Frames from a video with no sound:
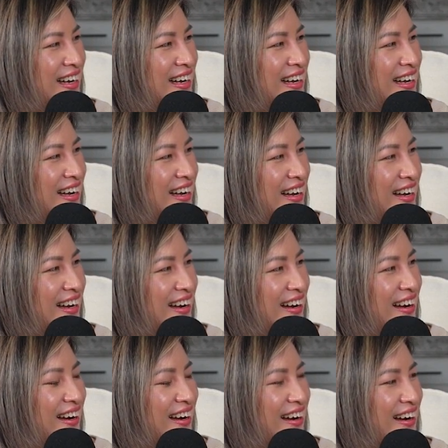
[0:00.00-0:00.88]

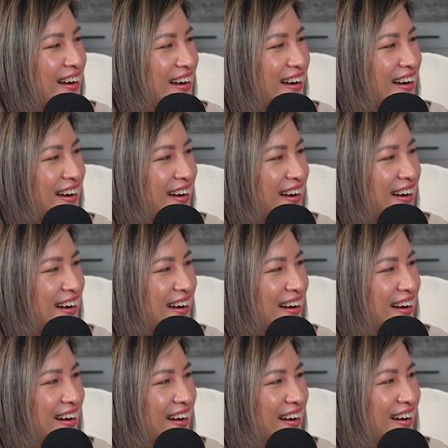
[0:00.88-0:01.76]

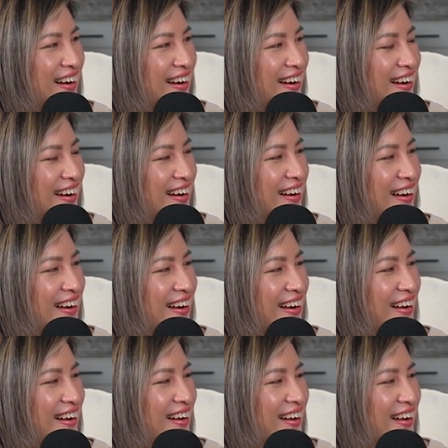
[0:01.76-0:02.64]

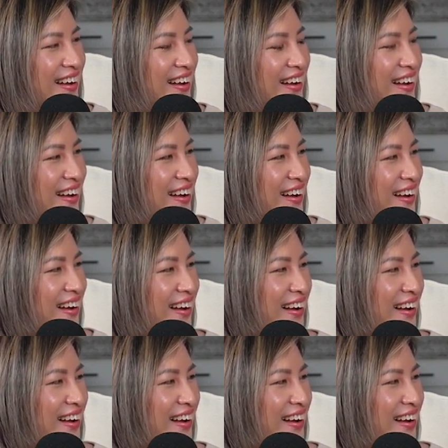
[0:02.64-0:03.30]
No words are spoken by the person on screen.